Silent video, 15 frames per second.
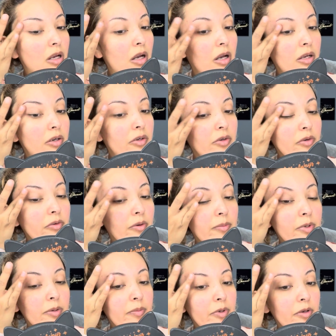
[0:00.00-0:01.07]
I don't know if I'm
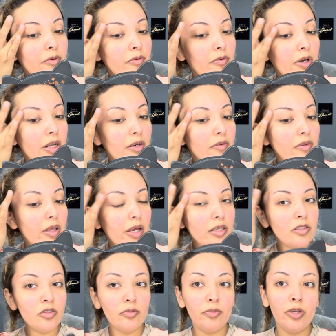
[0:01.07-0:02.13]
gonna be a fan of that,
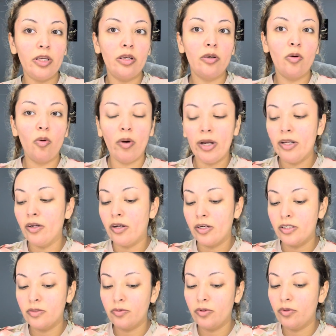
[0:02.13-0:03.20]
to be quite
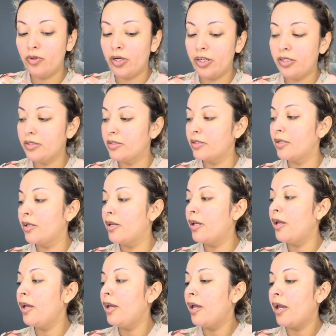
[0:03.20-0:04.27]
honest with you guys.
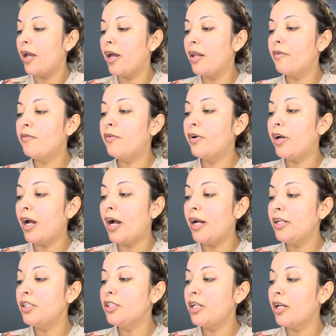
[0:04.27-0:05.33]
And for
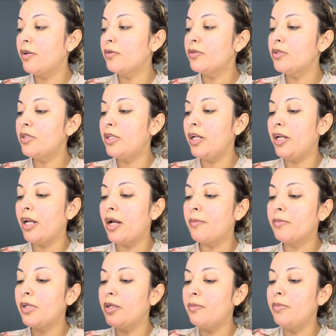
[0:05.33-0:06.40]
eyeshadows today, I'm
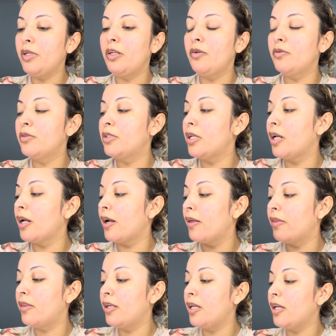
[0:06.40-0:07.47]
gonna be using
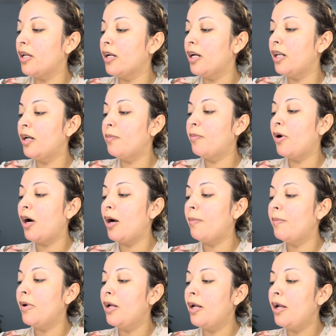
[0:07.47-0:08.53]
the ColourPop
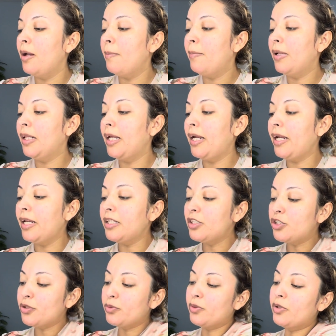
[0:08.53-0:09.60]
Play
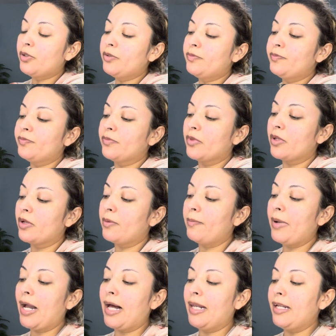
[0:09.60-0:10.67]
Jewel
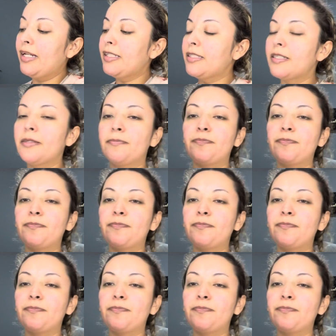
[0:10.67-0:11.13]
palette.